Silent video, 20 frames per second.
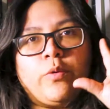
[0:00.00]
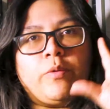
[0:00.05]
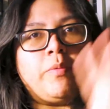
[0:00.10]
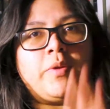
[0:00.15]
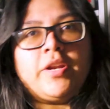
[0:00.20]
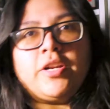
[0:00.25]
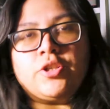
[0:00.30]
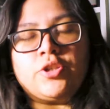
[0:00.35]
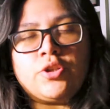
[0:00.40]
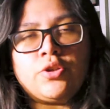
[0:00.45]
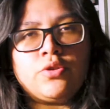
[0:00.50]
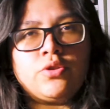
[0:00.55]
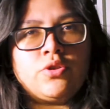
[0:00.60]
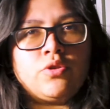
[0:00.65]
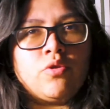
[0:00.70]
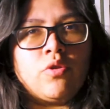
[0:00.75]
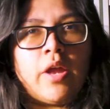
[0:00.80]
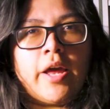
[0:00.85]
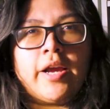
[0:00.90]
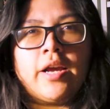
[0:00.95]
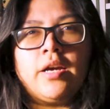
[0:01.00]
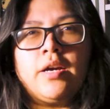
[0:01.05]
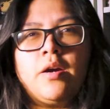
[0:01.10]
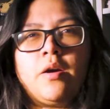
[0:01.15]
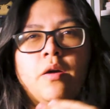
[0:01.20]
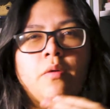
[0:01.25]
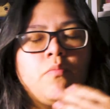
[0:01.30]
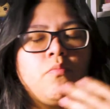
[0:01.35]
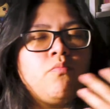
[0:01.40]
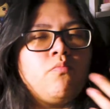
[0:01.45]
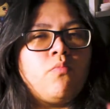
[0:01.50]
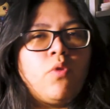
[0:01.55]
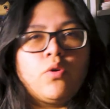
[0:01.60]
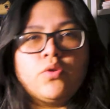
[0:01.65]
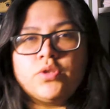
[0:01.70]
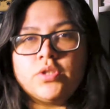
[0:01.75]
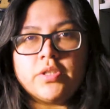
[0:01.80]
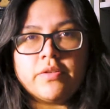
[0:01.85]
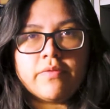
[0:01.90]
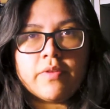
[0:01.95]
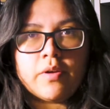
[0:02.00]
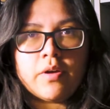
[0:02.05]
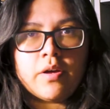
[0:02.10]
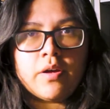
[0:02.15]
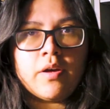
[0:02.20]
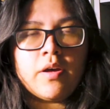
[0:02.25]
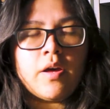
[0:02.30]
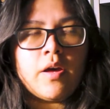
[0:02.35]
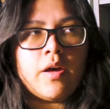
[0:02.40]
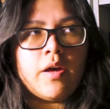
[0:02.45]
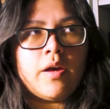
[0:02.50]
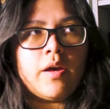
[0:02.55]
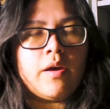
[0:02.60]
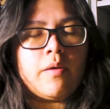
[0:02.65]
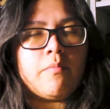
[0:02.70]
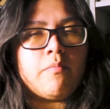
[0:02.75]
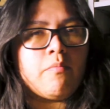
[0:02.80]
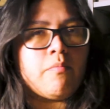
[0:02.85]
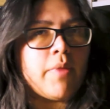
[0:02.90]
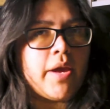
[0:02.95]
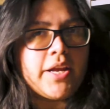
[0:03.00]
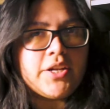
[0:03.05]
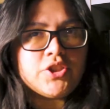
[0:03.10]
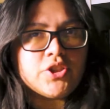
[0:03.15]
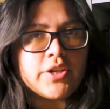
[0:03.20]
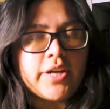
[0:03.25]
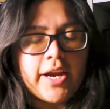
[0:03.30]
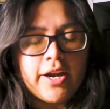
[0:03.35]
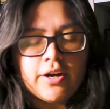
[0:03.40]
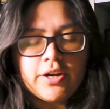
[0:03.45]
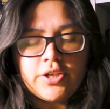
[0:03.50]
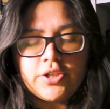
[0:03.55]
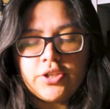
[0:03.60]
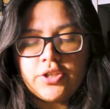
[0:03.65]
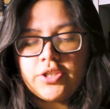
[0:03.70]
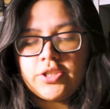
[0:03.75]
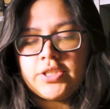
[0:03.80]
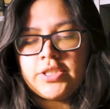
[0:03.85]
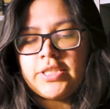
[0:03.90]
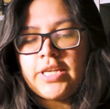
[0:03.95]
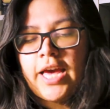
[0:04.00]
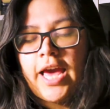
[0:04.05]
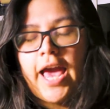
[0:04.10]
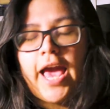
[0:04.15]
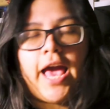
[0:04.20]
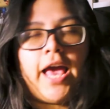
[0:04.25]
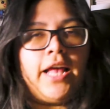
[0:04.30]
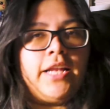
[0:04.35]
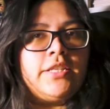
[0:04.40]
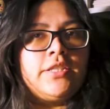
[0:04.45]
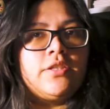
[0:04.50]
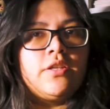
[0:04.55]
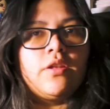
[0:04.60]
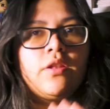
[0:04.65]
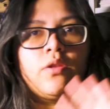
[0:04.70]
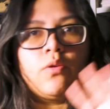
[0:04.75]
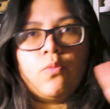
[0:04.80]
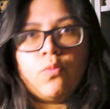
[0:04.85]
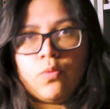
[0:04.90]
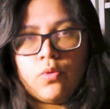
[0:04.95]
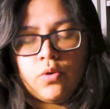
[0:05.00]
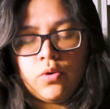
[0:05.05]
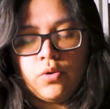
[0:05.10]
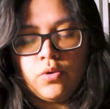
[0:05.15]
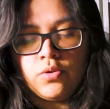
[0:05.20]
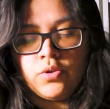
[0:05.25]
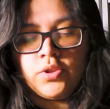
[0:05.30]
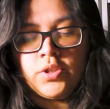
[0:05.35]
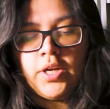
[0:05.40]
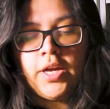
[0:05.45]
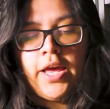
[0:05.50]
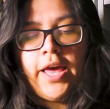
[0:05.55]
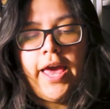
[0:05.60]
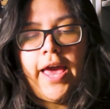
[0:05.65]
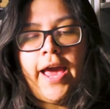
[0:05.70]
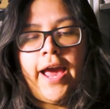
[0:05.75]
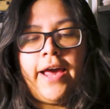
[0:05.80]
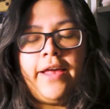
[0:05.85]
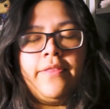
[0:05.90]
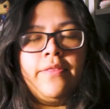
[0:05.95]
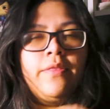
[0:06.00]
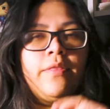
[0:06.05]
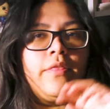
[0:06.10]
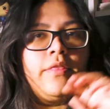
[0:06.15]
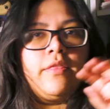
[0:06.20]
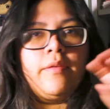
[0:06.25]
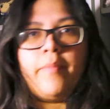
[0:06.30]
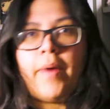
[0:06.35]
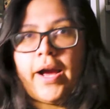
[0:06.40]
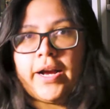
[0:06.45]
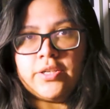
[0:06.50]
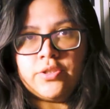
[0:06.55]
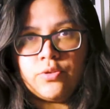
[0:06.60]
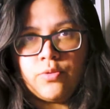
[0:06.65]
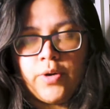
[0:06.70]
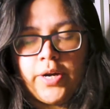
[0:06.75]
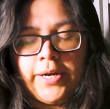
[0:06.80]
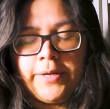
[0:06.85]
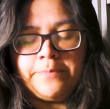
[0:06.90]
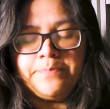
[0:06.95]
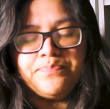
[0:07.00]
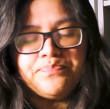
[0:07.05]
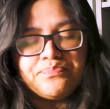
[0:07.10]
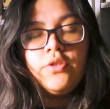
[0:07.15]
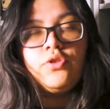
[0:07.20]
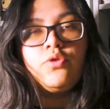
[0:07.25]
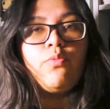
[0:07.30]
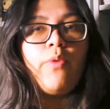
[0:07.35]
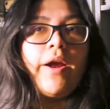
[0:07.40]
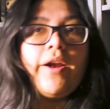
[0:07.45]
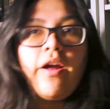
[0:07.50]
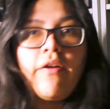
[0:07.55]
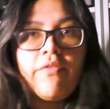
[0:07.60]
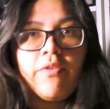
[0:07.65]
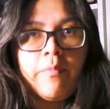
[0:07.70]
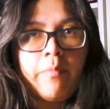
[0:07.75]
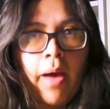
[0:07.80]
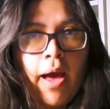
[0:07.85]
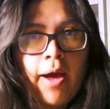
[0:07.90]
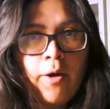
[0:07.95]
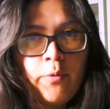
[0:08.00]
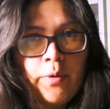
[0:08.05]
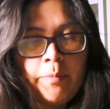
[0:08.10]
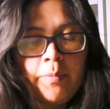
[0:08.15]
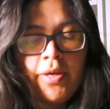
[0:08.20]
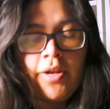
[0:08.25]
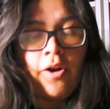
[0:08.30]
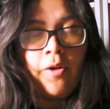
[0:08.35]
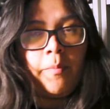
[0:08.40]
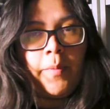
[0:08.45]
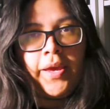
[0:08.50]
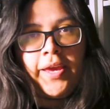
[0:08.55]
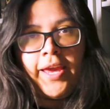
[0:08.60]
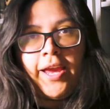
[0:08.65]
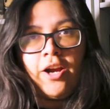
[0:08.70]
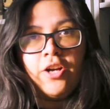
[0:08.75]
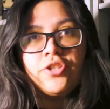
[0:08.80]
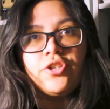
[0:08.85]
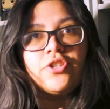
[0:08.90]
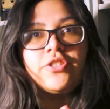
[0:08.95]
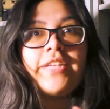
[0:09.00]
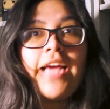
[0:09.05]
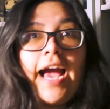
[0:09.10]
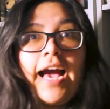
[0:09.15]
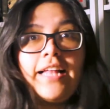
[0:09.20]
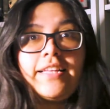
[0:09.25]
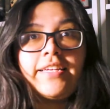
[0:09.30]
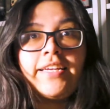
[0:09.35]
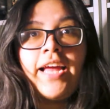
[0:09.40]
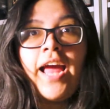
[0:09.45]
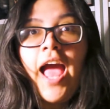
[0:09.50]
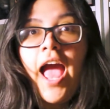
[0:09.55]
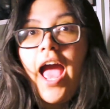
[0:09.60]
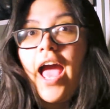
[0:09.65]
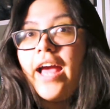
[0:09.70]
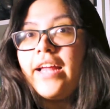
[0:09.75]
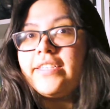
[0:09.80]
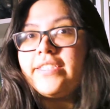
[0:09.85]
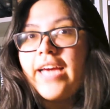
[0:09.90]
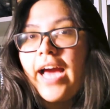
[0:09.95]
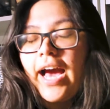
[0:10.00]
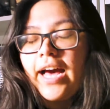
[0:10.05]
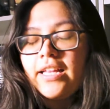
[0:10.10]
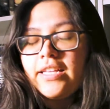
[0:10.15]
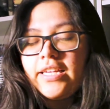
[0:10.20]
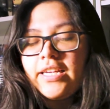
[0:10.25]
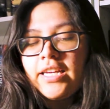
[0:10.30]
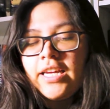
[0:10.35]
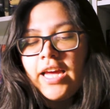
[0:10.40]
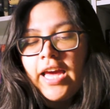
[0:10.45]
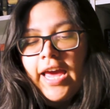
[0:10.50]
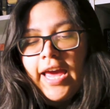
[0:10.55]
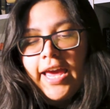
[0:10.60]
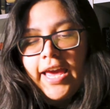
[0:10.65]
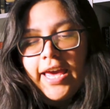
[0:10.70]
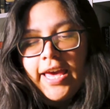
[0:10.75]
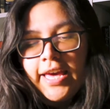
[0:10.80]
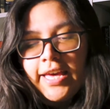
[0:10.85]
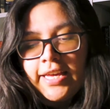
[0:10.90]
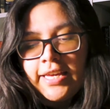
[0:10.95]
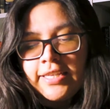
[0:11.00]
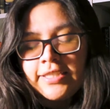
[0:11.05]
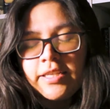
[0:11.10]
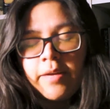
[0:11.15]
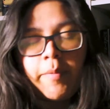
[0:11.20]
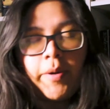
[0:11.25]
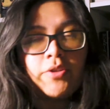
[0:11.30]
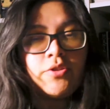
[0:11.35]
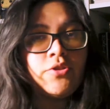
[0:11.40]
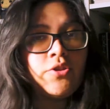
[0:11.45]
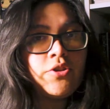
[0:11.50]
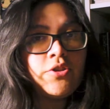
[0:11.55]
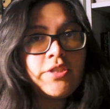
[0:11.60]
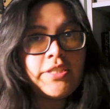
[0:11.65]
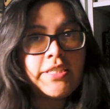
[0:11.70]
We've been introduced to like most of the major characters and the world and the backstory. So right off the bat, we meet our main character Tally, and Tally is about to turn